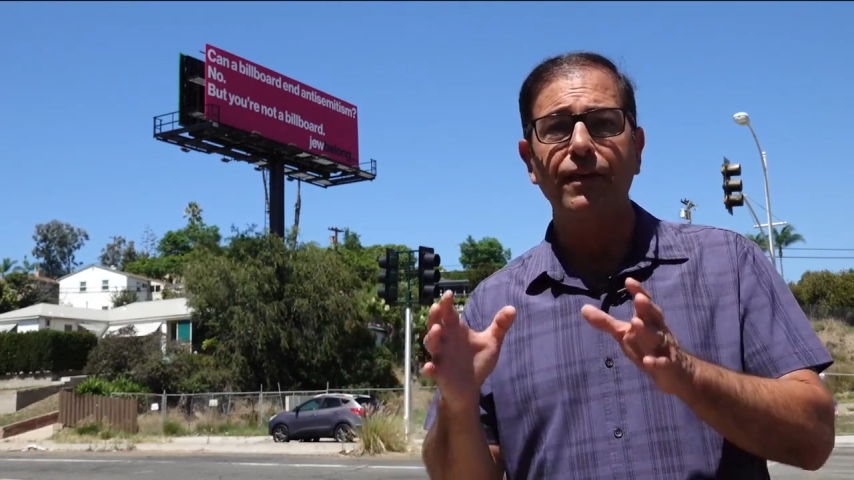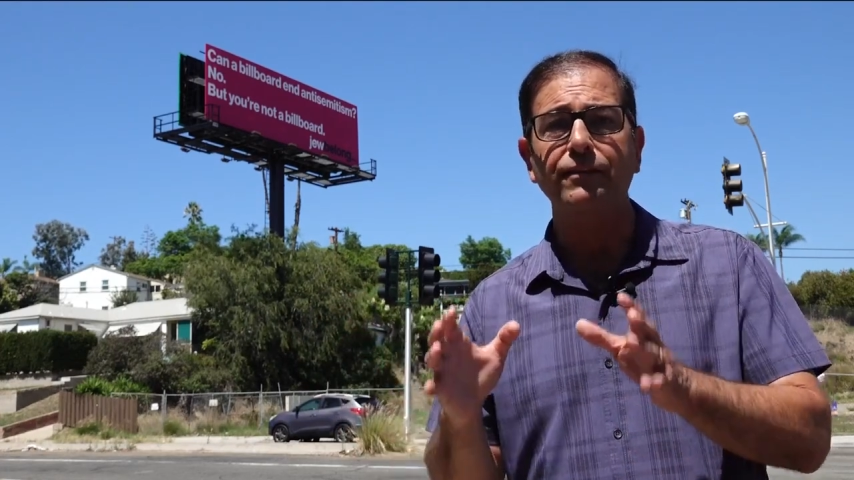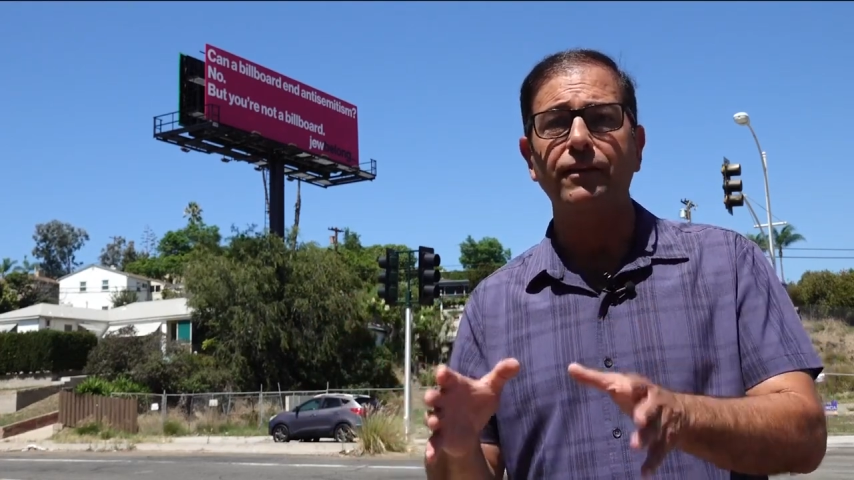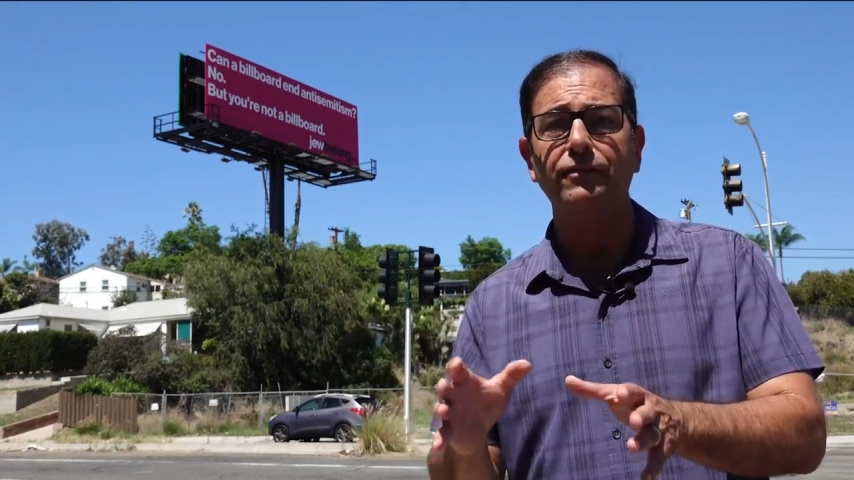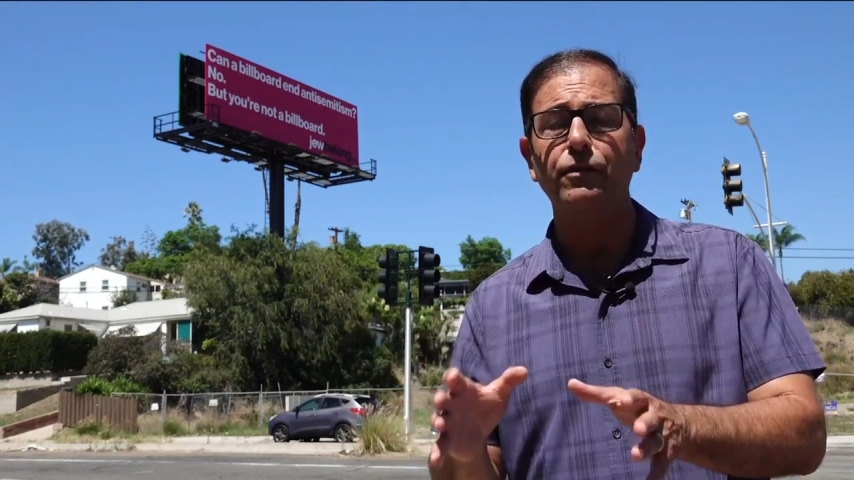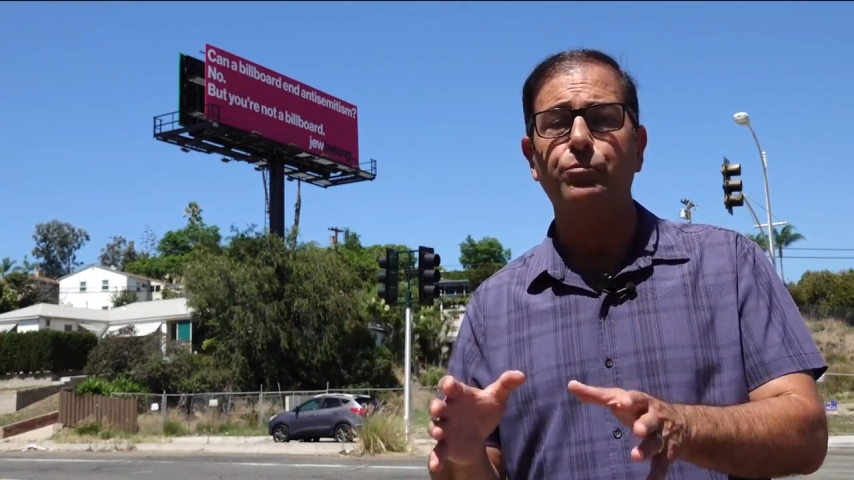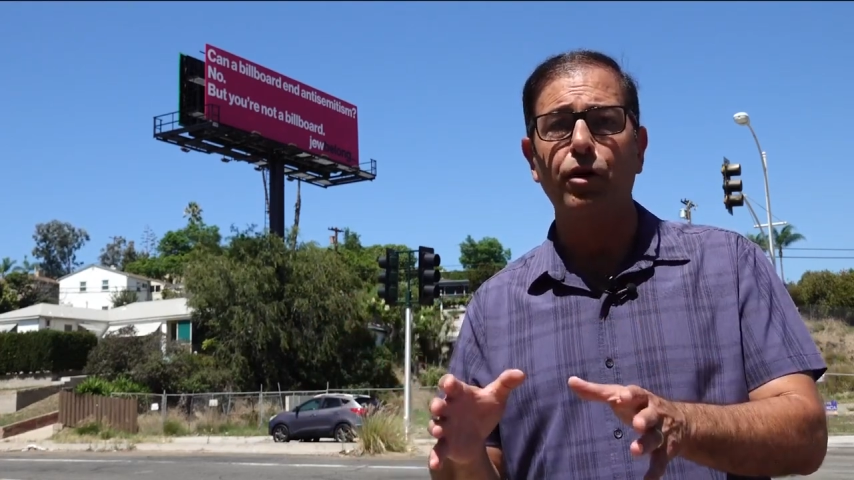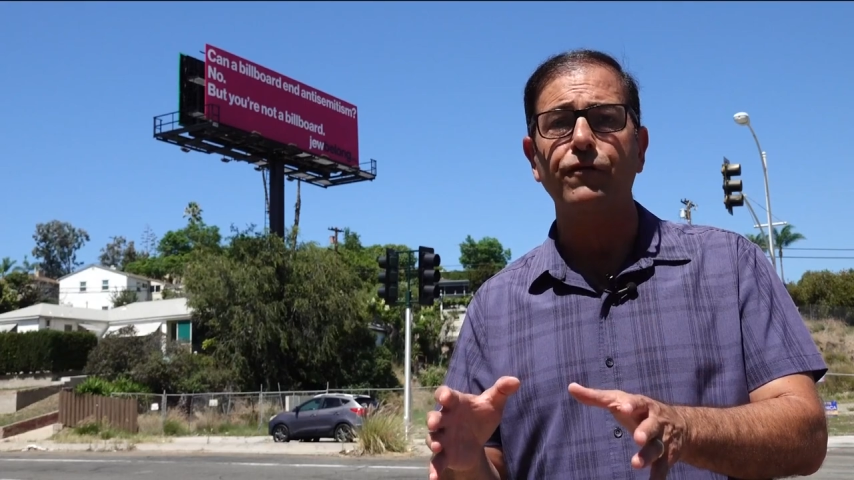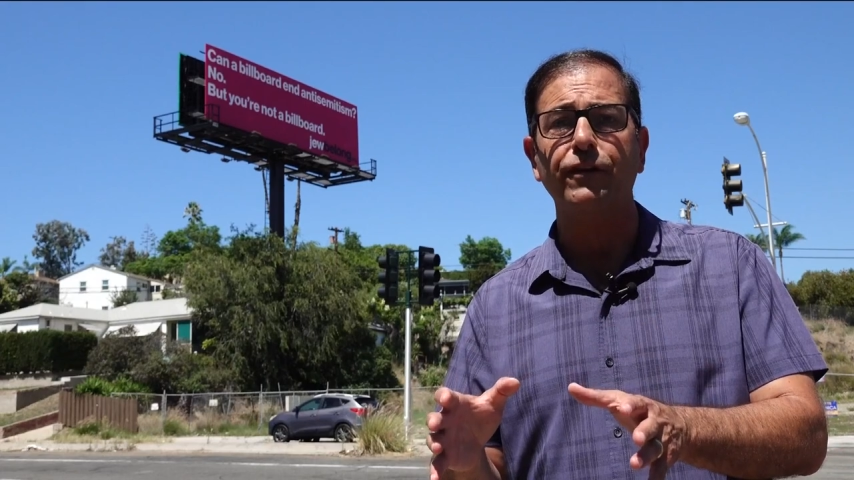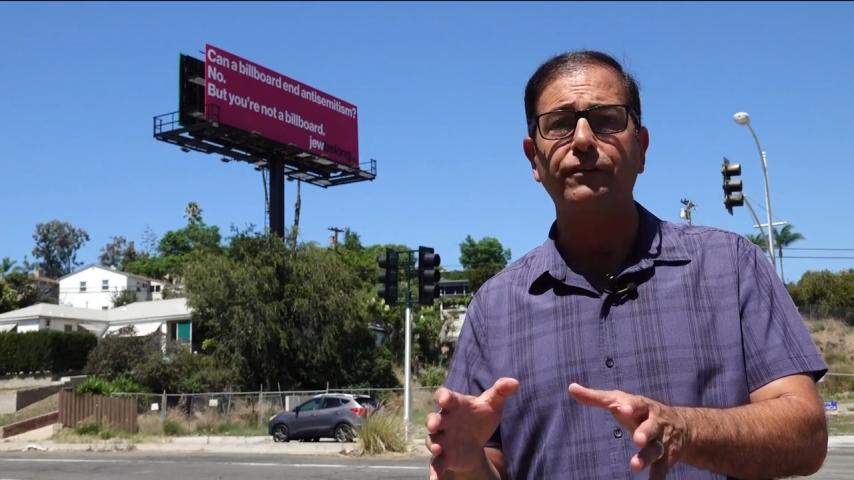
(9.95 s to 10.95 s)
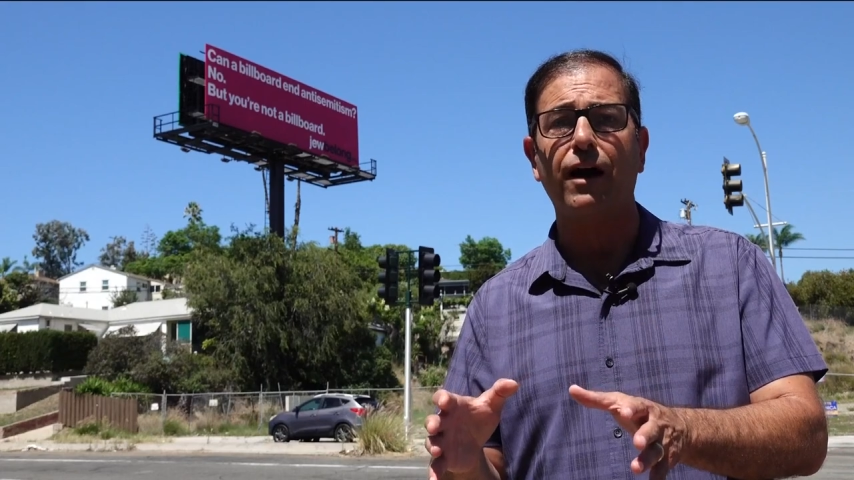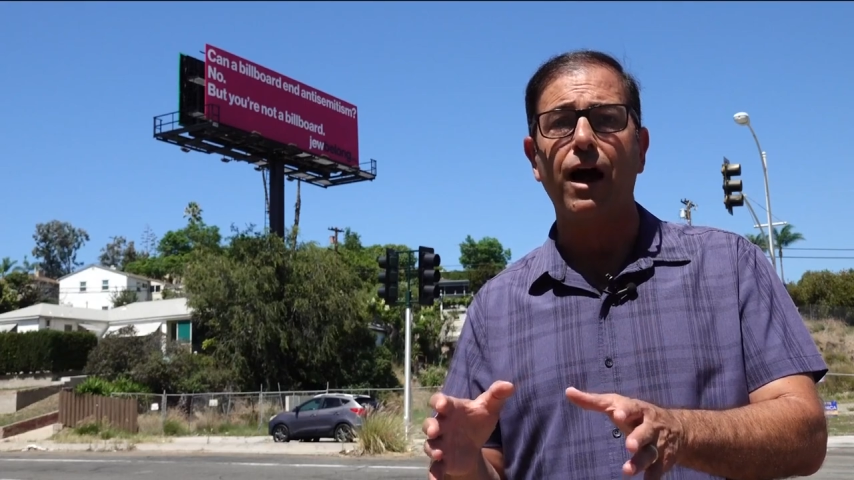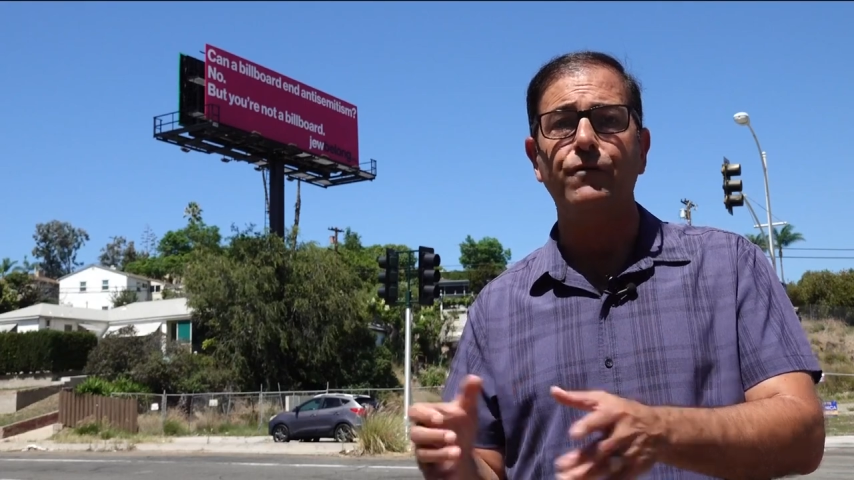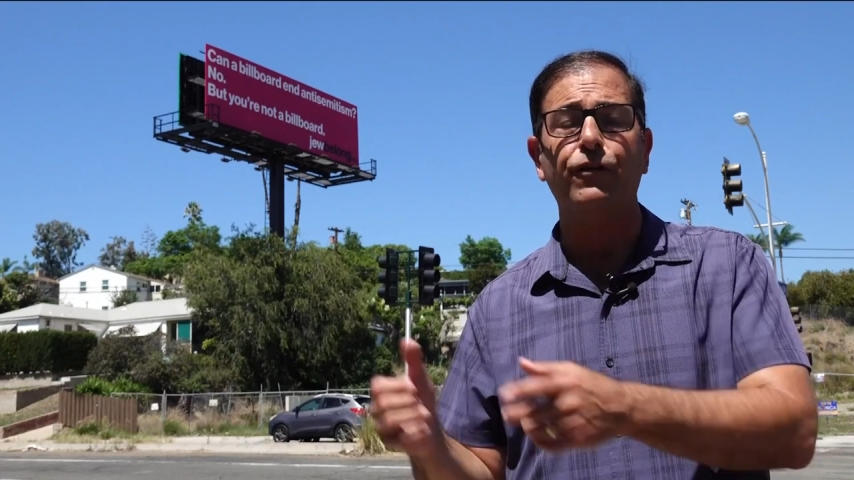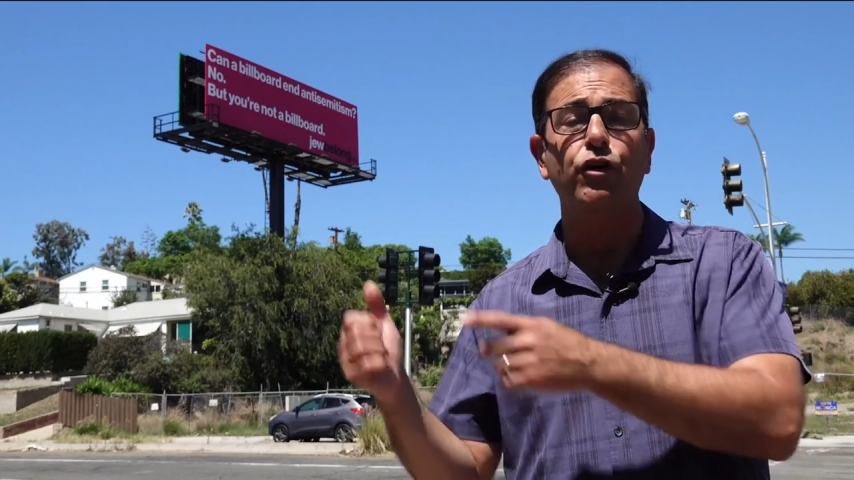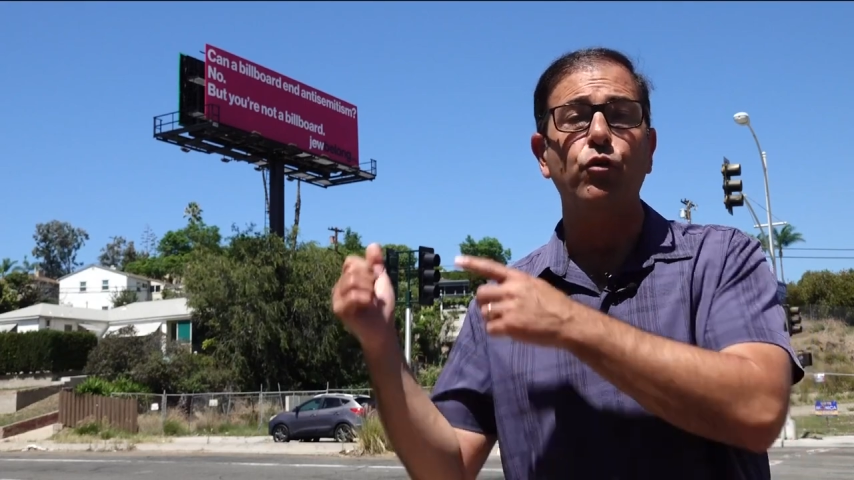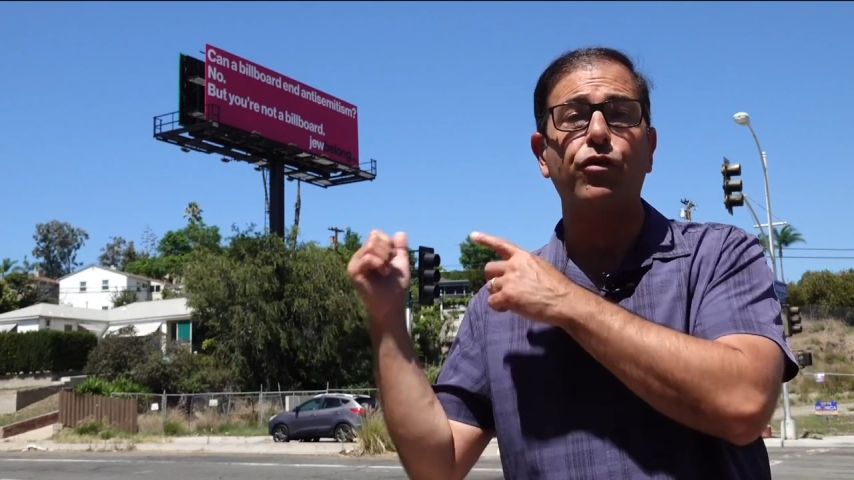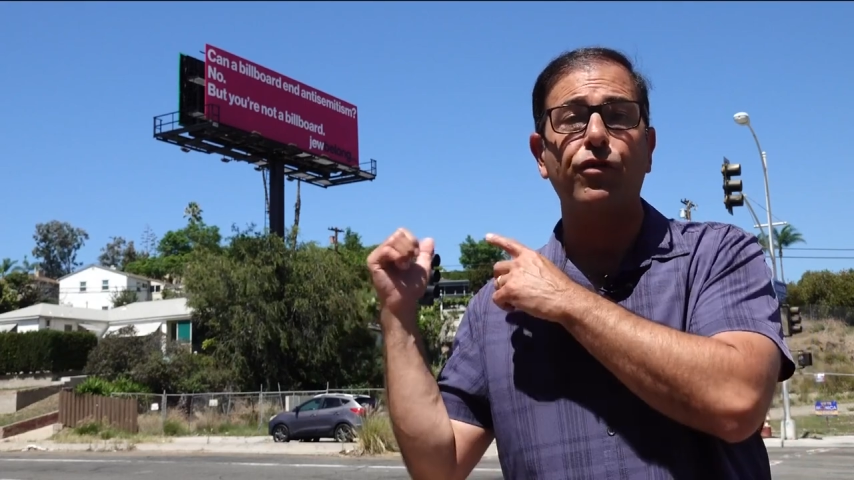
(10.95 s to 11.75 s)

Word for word: this is the perfect time for new